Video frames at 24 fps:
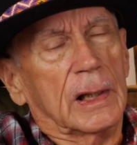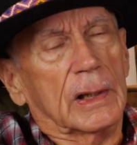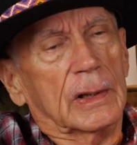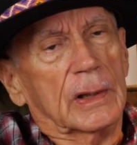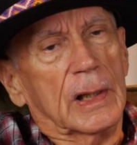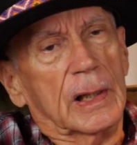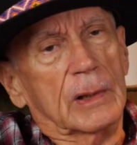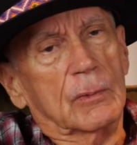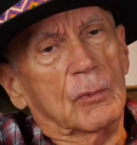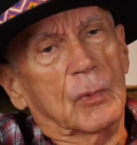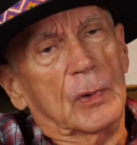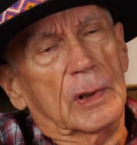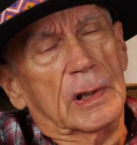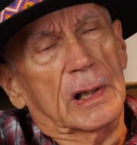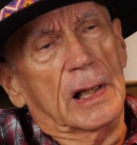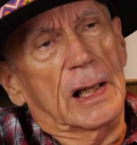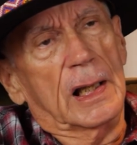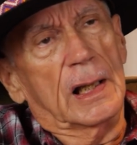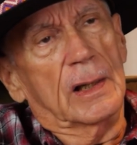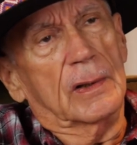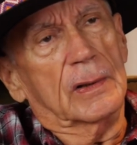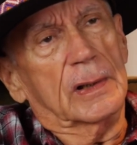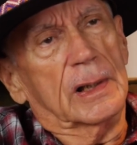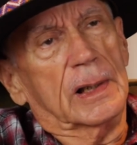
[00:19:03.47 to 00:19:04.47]
They went
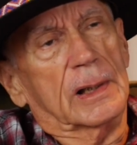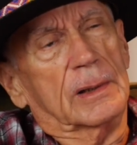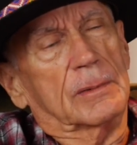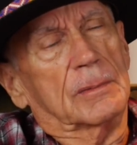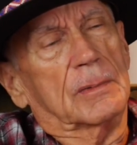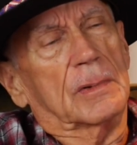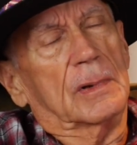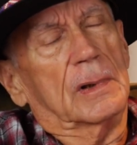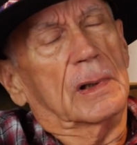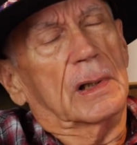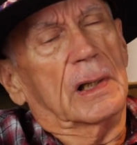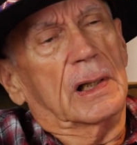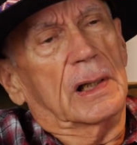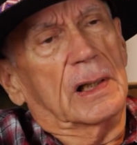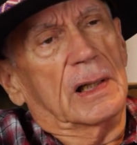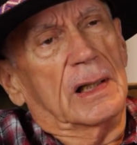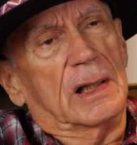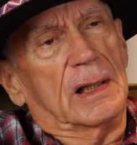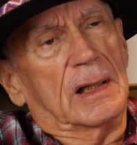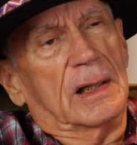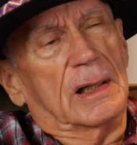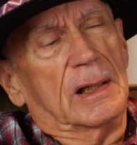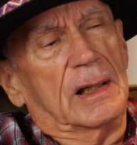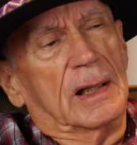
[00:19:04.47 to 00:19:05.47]
out and
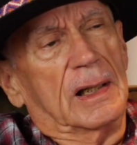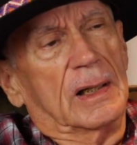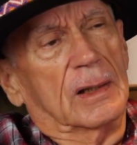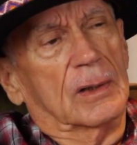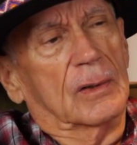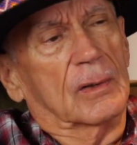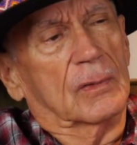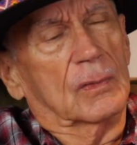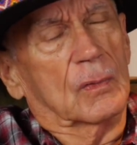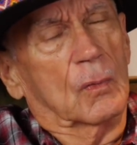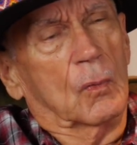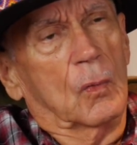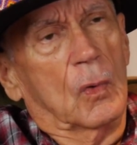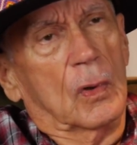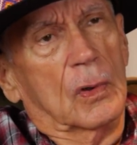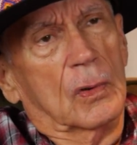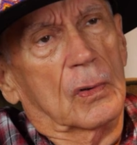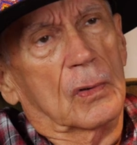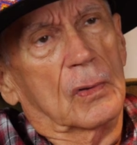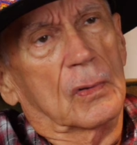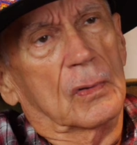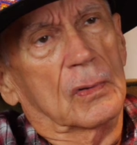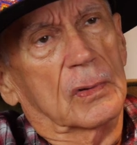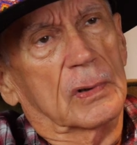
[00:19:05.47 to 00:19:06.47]
into the
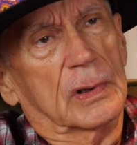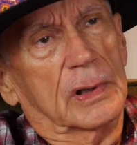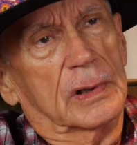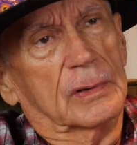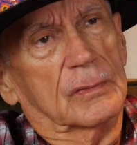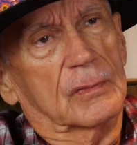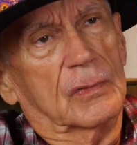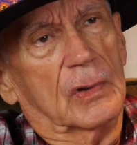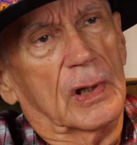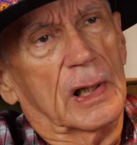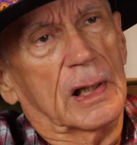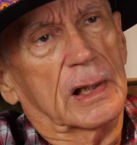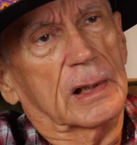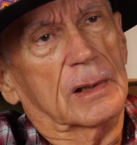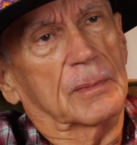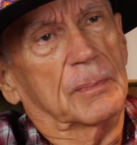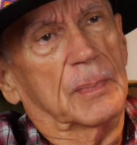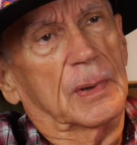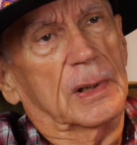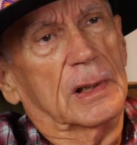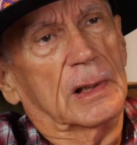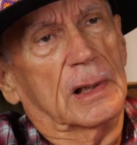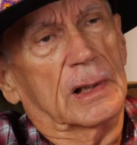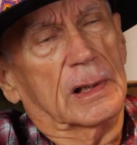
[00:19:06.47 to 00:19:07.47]
world and tried to
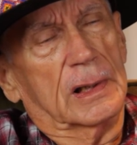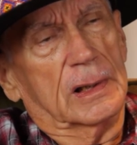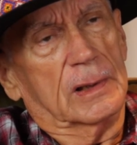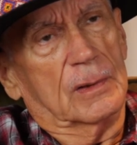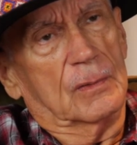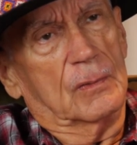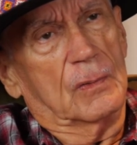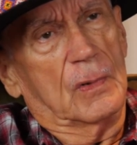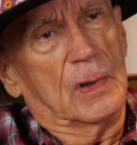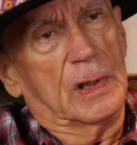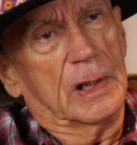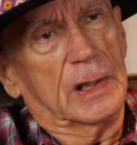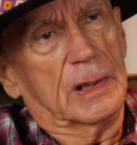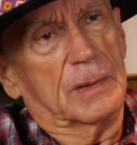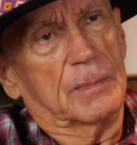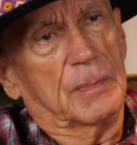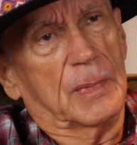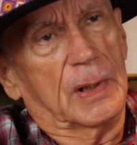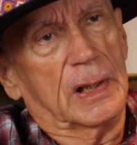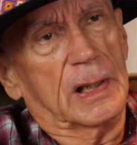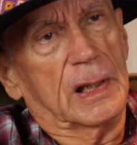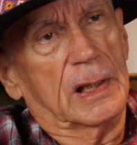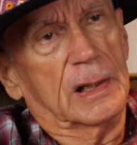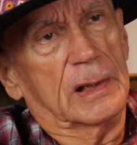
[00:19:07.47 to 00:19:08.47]
be like a white
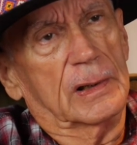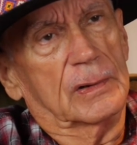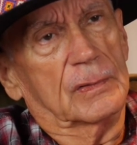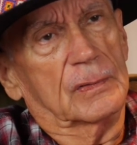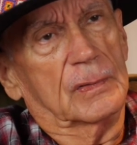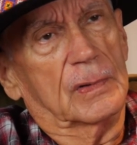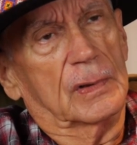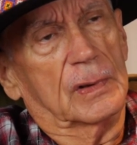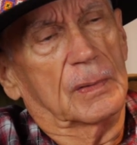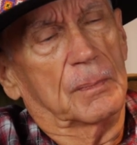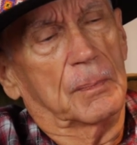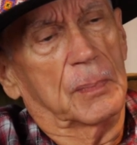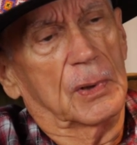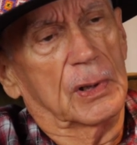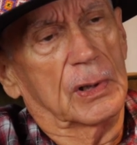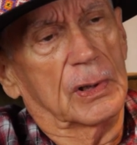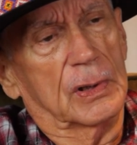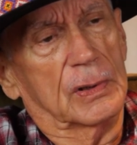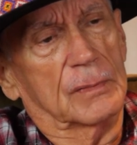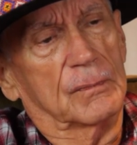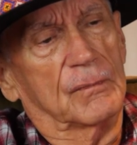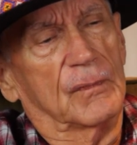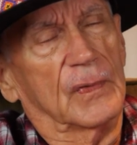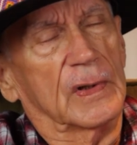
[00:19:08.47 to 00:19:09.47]
man, and the
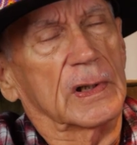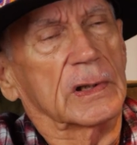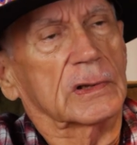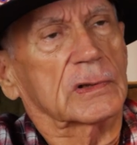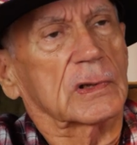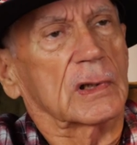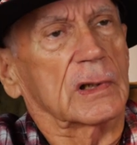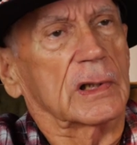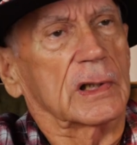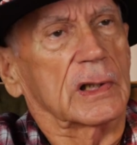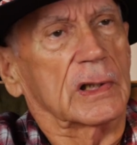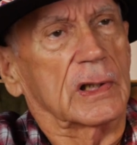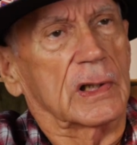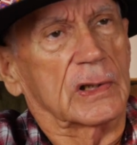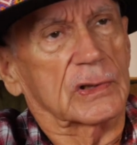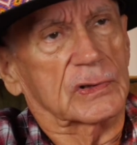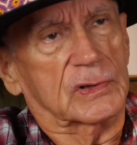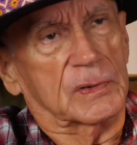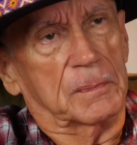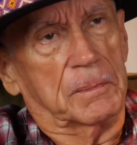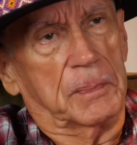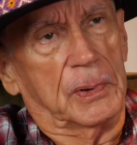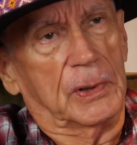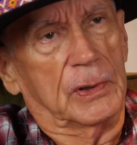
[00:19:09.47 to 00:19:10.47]
blood eventually
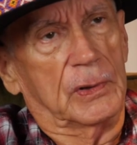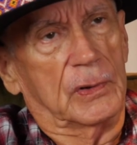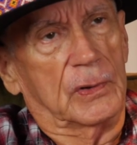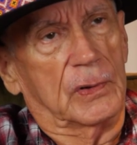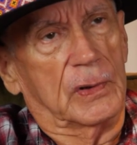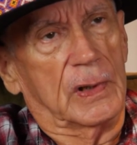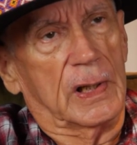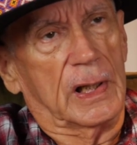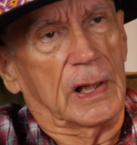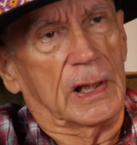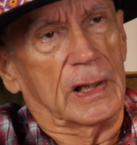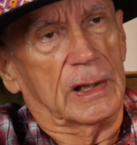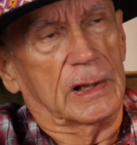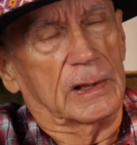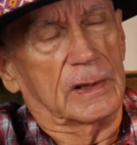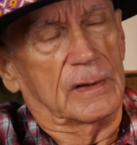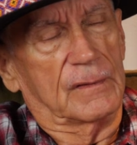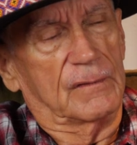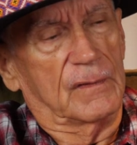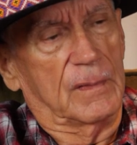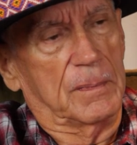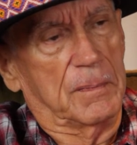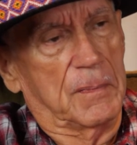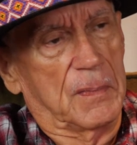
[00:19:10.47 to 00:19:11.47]
disappeared out
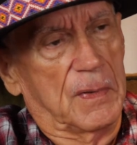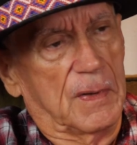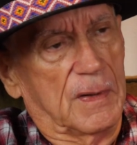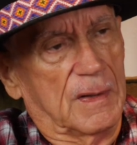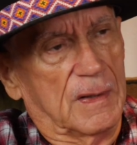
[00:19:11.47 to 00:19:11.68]
of them.